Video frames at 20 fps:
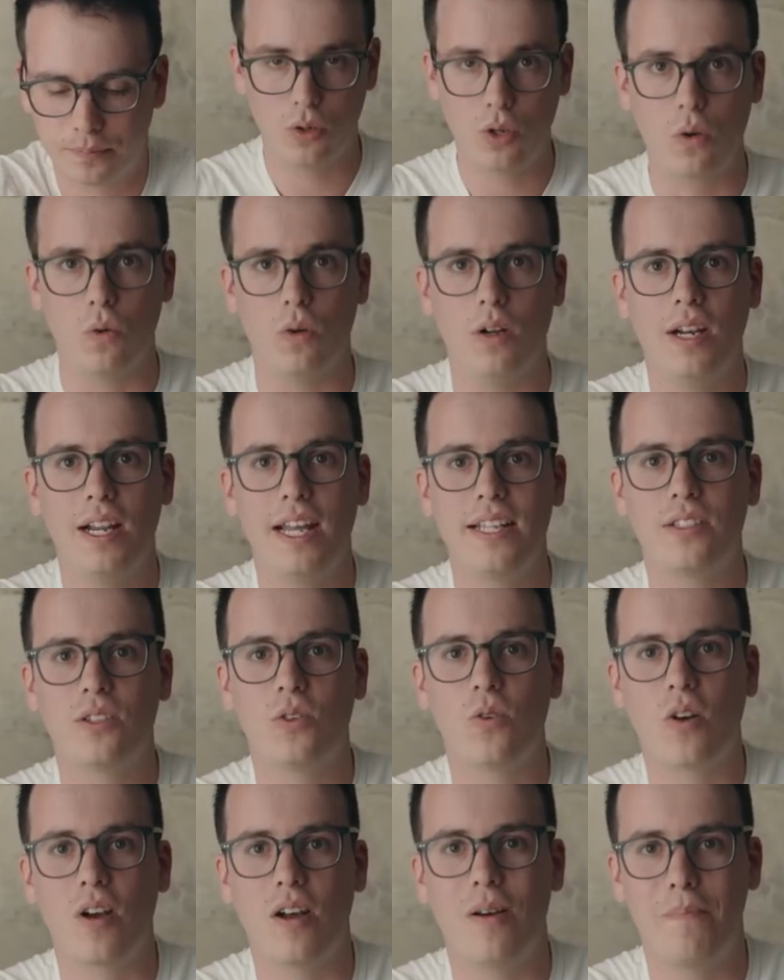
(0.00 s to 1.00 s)
Cool, let's
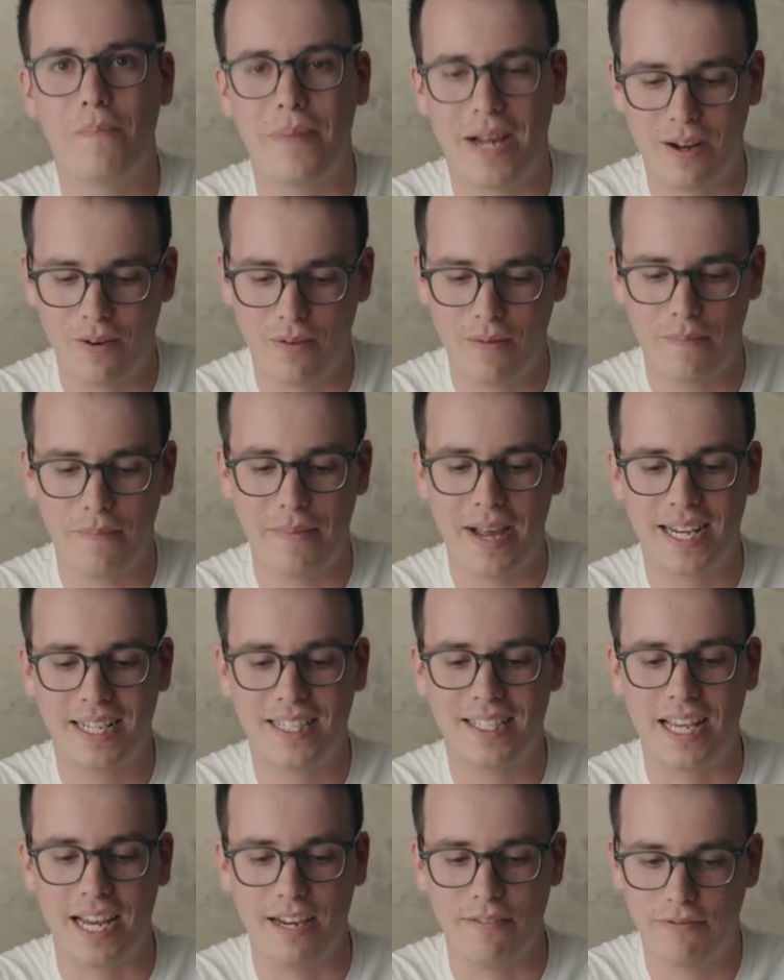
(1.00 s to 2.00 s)
talk about
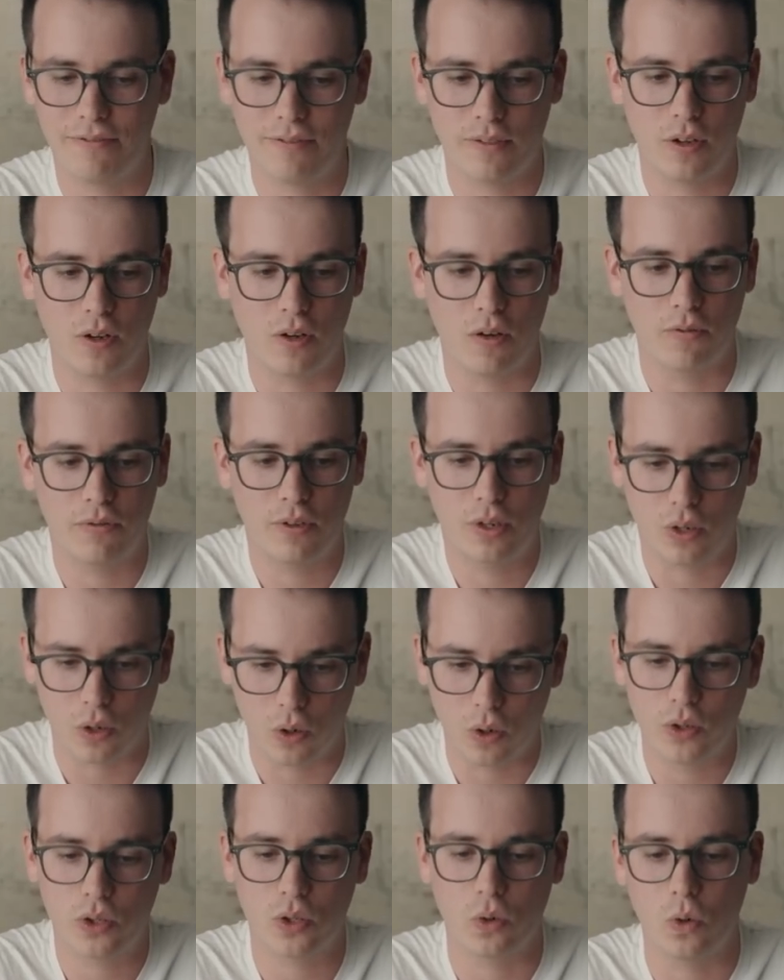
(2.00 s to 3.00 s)
MagSafe. Of
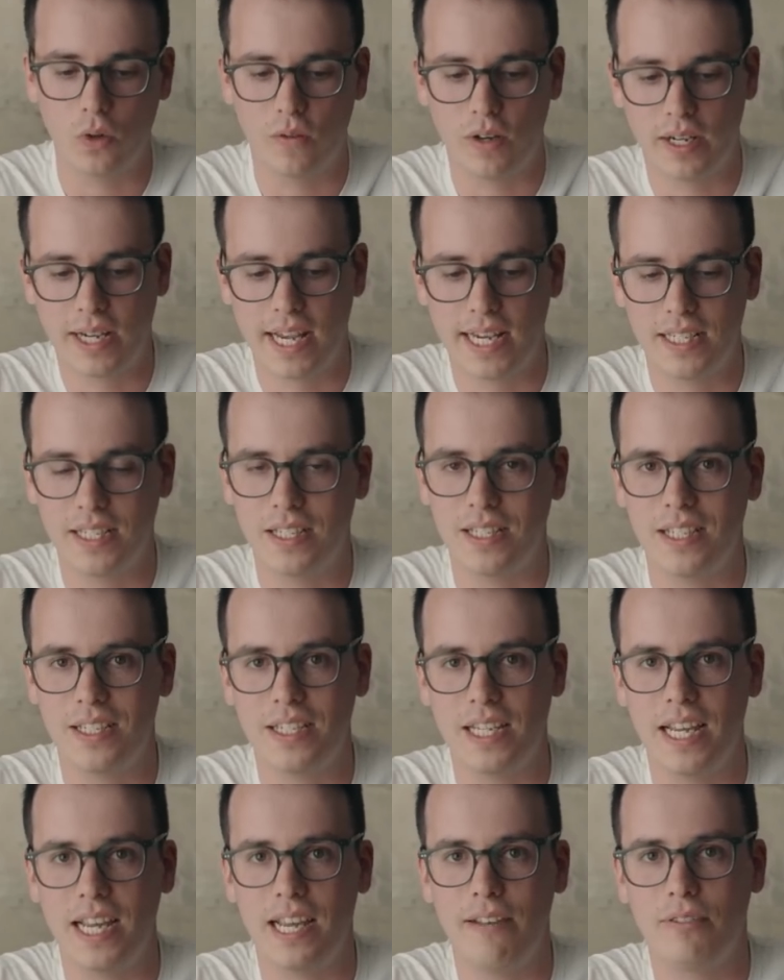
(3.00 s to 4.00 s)
course, all of our cases
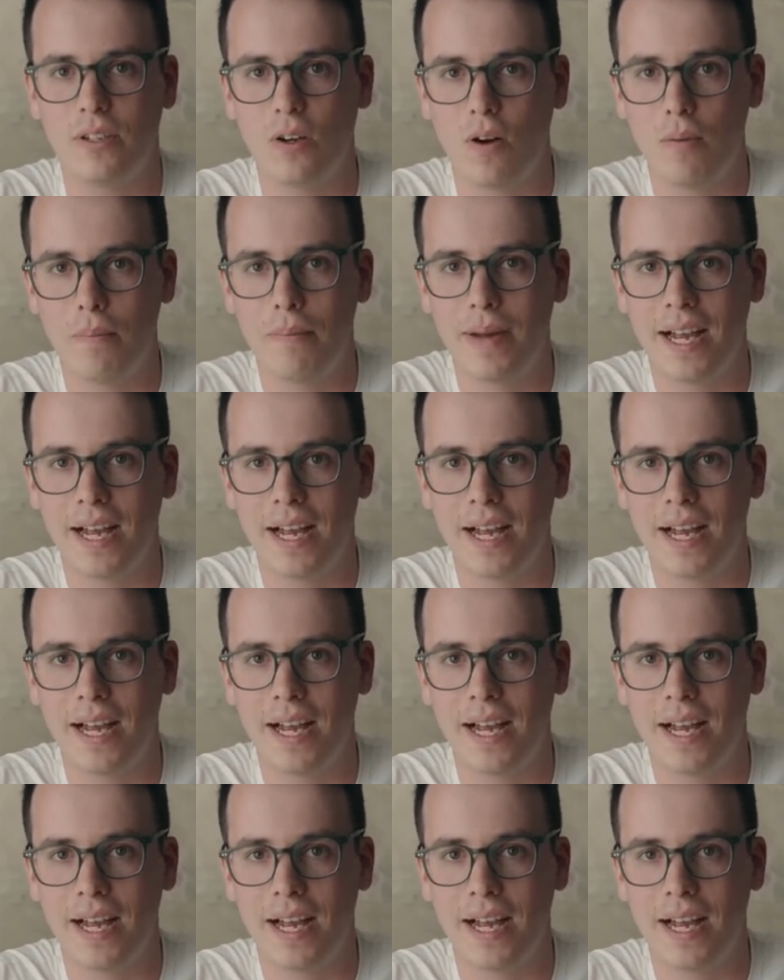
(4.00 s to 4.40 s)
this year have got